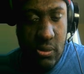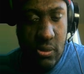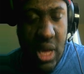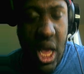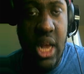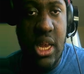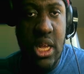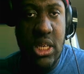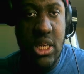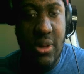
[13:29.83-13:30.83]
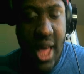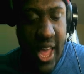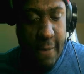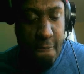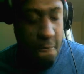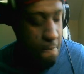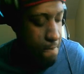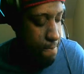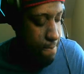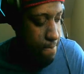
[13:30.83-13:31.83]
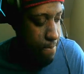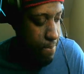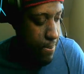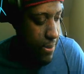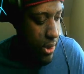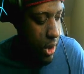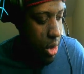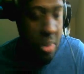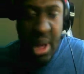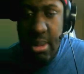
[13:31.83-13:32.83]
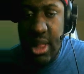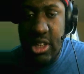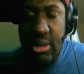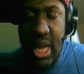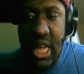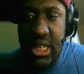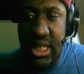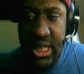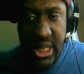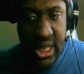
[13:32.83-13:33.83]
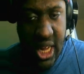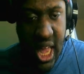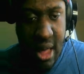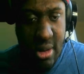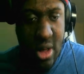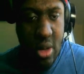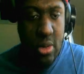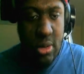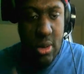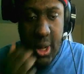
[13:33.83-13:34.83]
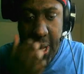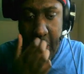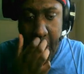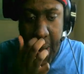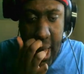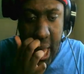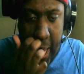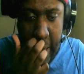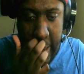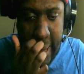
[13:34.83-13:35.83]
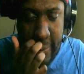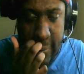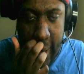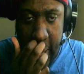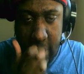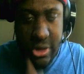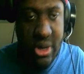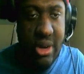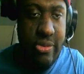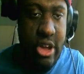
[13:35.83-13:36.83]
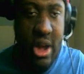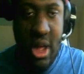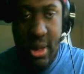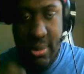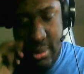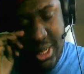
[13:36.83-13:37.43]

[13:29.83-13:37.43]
I think so. I or maybe 2016. I don't know. Well, oh, I'll, I'll try to figure it out.